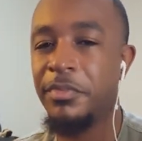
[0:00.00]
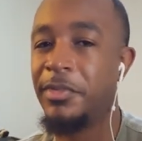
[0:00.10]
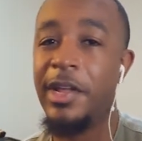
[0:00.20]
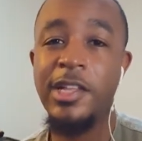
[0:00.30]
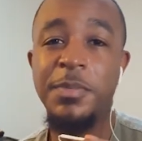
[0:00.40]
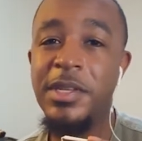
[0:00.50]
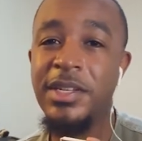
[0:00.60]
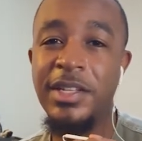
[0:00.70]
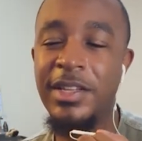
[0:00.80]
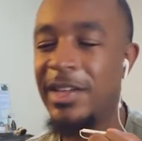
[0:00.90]
That's
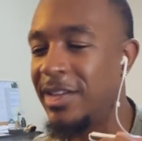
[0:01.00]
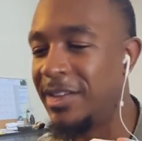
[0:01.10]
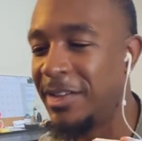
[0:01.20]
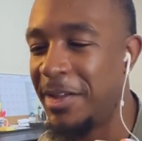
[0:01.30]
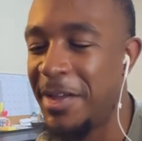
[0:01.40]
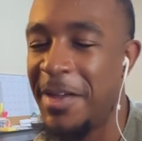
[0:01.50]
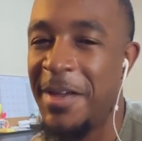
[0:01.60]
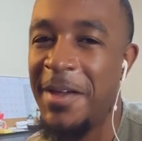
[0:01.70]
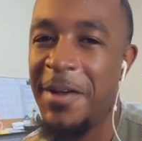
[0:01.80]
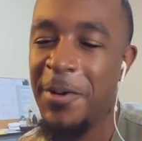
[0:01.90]
basically it,
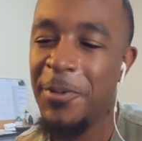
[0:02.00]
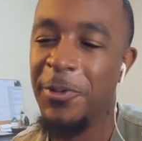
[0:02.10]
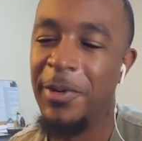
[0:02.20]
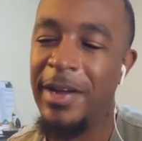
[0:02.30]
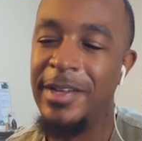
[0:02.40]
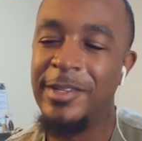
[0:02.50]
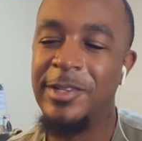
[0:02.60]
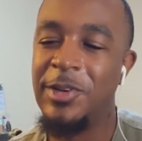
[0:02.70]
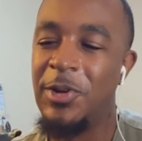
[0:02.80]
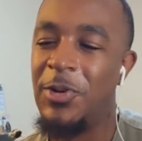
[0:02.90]
right?
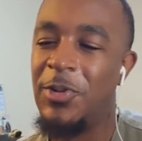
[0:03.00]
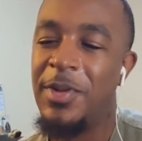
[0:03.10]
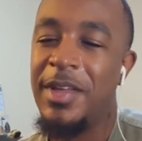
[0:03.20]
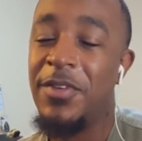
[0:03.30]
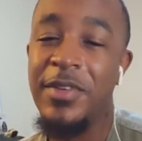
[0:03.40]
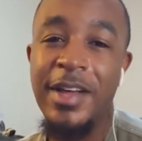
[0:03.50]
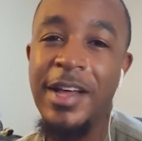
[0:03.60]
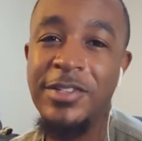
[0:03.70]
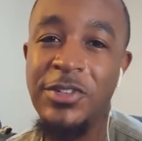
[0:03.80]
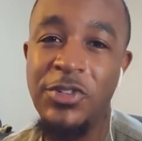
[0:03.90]
So if you
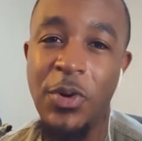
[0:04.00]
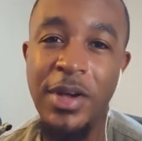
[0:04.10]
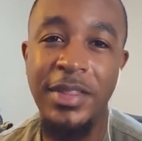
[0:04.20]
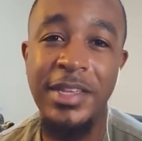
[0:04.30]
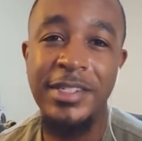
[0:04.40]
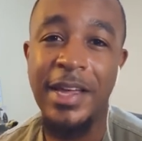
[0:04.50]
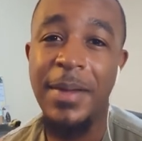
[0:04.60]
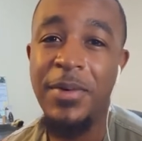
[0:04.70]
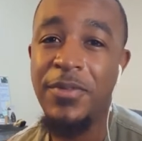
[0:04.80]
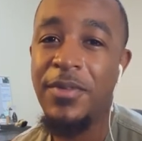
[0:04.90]
guys enjoyed these type
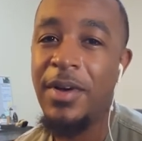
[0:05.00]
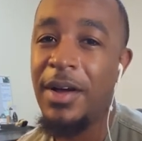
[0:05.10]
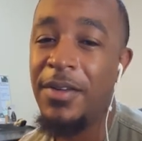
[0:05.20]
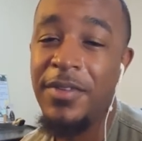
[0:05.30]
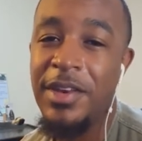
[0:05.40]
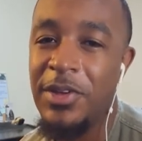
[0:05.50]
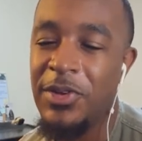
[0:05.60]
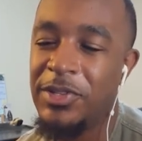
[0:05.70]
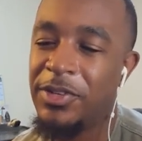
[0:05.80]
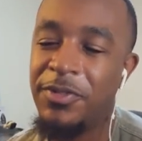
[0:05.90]
of
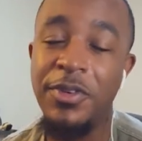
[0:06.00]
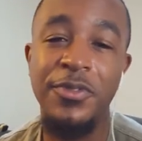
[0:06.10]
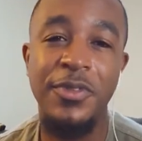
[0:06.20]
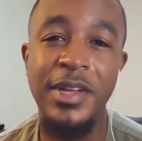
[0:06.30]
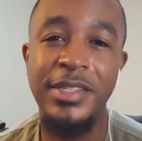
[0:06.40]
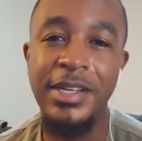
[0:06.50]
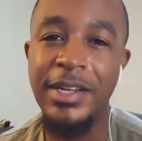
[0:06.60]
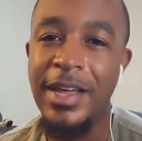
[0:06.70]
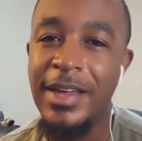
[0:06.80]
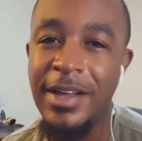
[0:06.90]
videos, feel free to
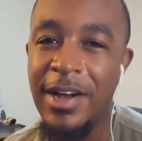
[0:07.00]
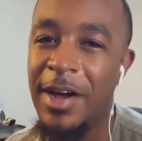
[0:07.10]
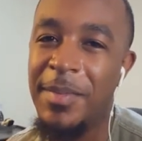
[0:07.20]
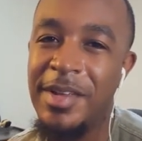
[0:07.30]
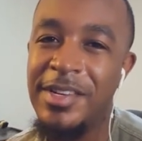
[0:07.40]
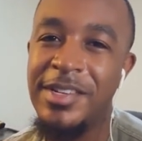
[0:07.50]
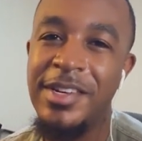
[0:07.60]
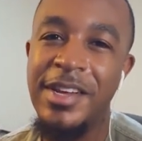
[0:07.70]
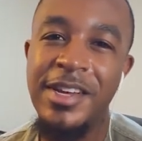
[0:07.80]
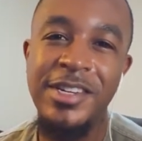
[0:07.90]
like,
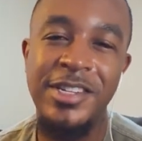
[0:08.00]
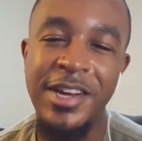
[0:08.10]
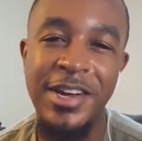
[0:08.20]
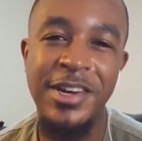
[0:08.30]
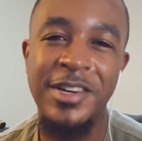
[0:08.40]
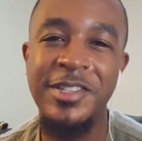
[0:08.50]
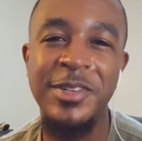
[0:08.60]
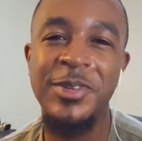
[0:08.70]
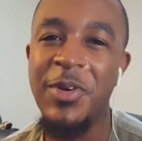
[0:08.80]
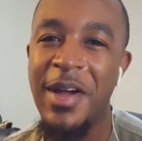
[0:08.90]
comment, share,
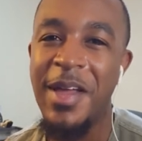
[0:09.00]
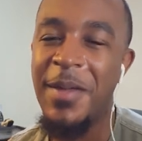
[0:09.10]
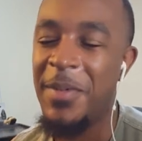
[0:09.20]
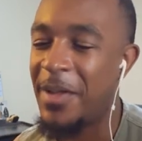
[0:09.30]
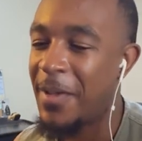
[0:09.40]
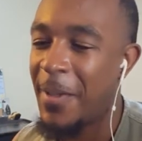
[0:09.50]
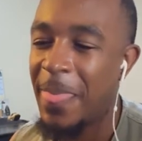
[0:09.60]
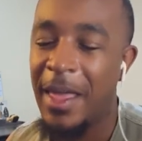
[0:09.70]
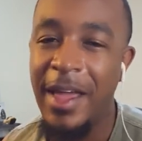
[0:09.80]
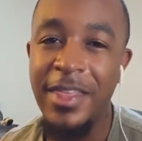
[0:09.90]
subscribe,
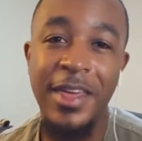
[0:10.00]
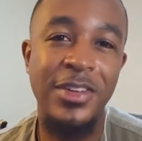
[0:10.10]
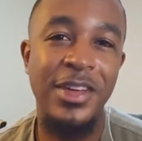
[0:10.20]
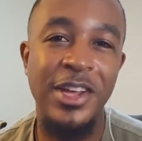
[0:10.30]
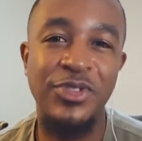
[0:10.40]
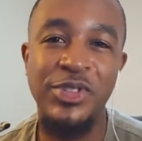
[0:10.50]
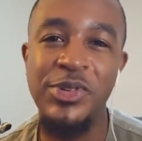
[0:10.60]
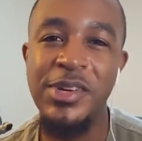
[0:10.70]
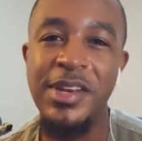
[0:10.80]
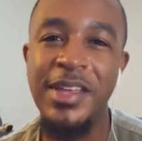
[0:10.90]
and thank you guys for
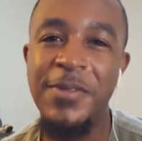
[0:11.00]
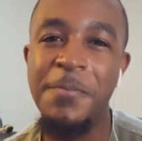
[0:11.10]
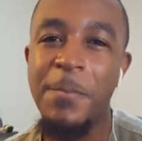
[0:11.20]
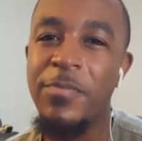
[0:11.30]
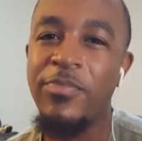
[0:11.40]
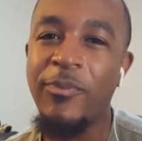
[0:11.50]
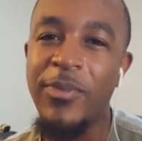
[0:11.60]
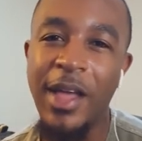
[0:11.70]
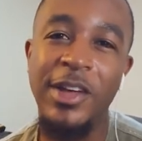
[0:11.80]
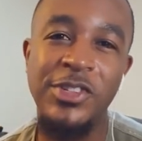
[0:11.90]
tuning
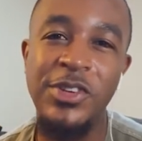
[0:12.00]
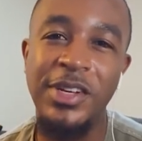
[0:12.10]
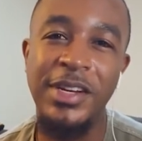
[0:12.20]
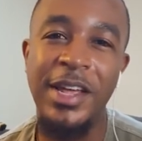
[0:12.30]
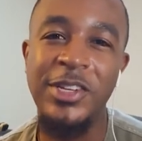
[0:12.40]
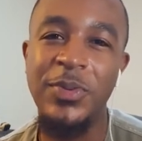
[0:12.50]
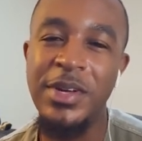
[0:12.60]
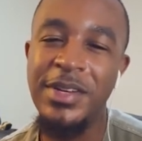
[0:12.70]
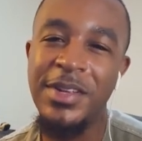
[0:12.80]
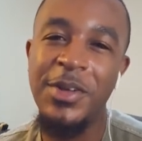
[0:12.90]
in. I'll see you on the next
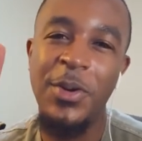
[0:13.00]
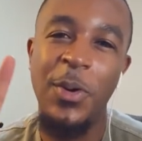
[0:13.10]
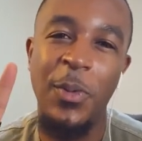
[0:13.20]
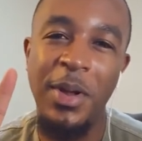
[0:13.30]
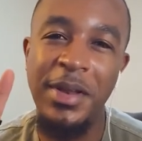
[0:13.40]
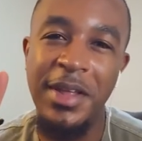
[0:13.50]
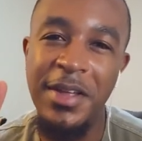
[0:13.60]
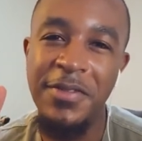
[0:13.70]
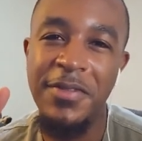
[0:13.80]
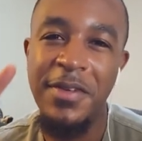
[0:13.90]
one. One
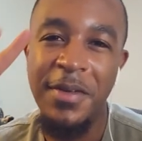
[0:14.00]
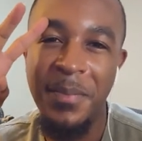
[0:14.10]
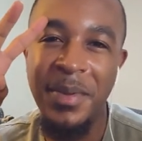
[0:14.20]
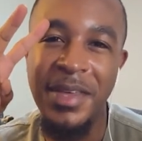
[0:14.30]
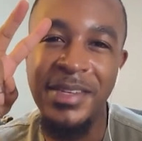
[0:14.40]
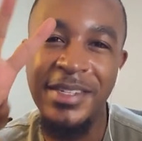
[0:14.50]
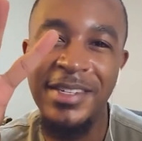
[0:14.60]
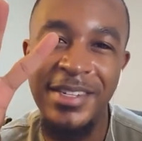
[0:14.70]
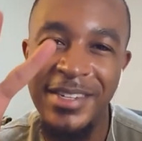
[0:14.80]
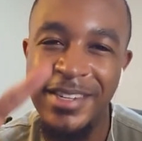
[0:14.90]
love, peace.